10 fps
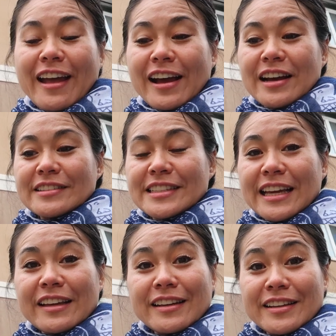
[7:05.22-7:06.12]
and
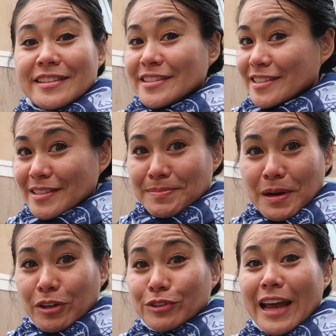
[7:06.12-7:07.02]
it is
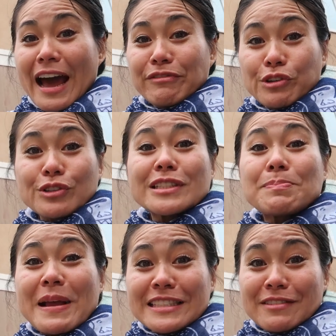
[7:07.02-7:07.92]
modeled after
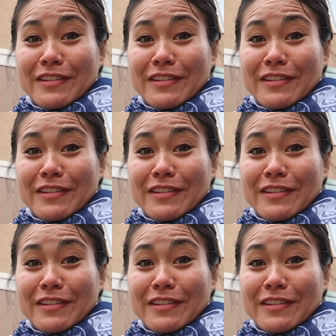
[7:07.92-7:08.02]
Space